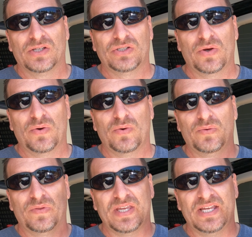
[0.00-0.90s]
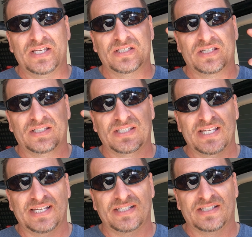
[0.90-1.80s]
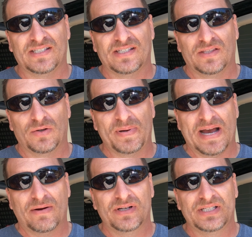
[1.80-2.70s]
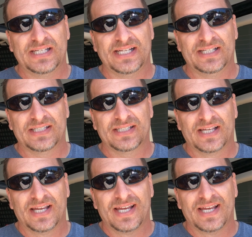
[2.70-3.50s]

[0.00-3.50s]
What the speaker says: So these seats, they're powered seats,